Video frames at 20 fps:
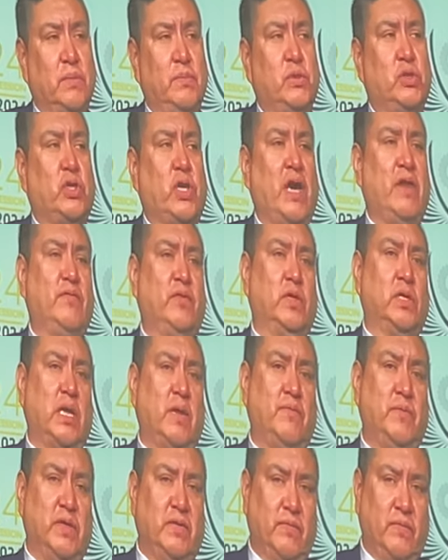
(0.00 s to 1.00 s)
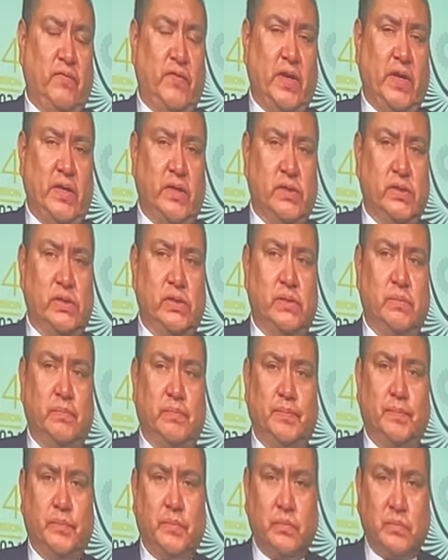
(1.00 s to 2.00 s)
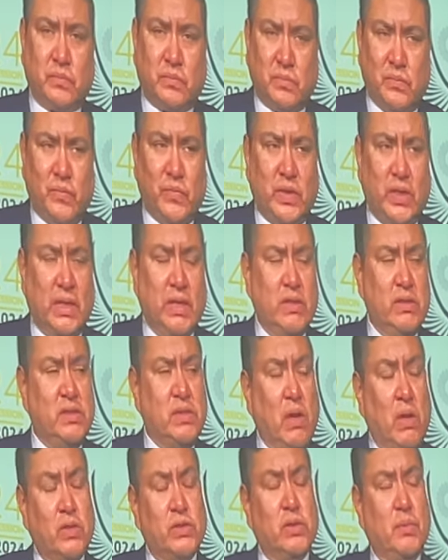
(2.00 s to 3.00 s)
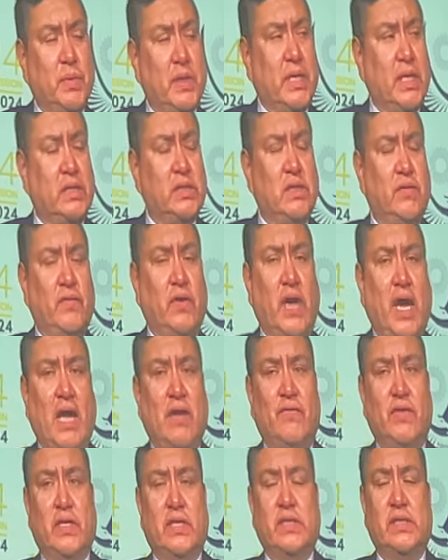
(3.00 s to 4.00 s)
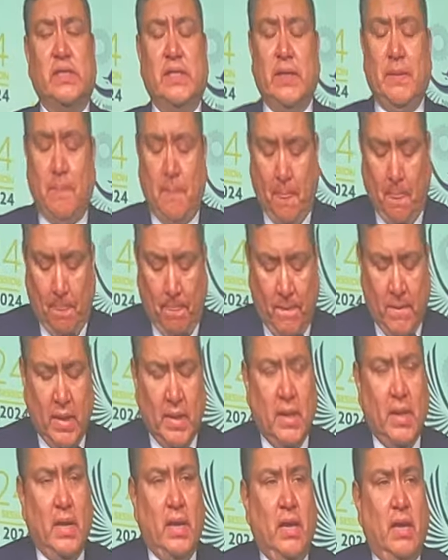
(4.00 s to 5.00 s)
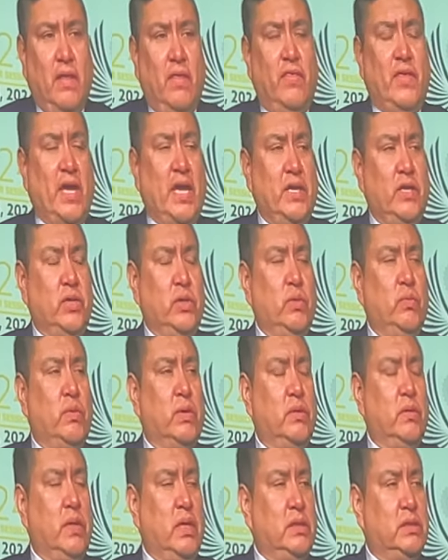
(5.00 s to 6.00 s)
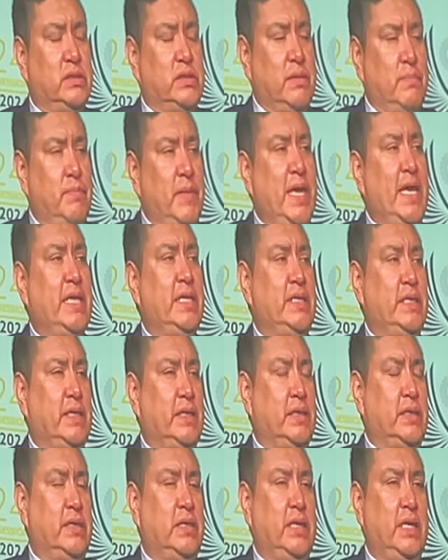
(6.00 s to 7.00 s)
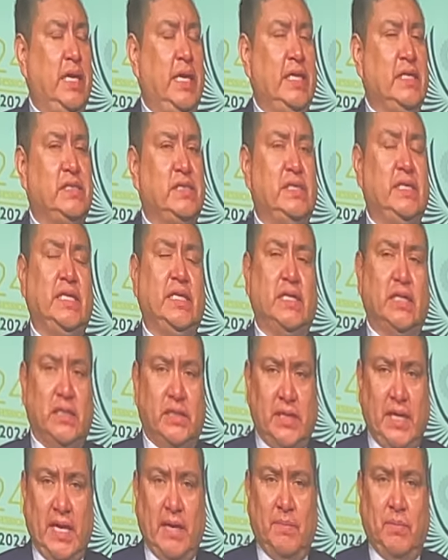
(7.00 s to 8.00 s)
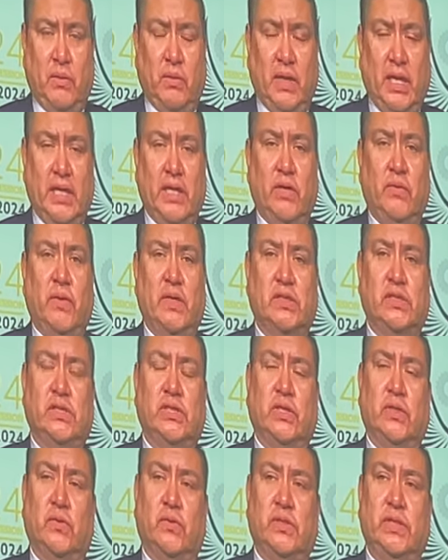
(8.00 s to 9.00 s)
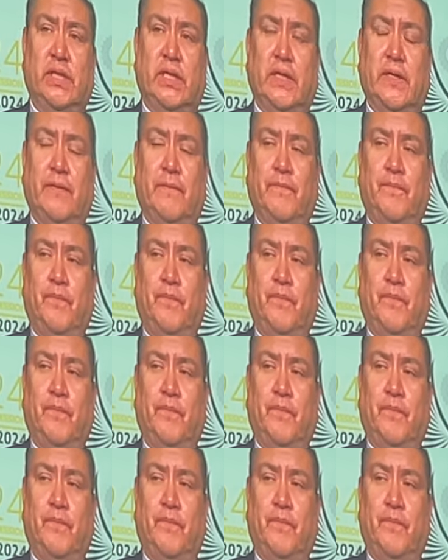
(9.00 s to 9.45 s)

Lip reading: Tribal Government Affairs. It is also because of your advocacy that you demanded a seat at the table at USDOT.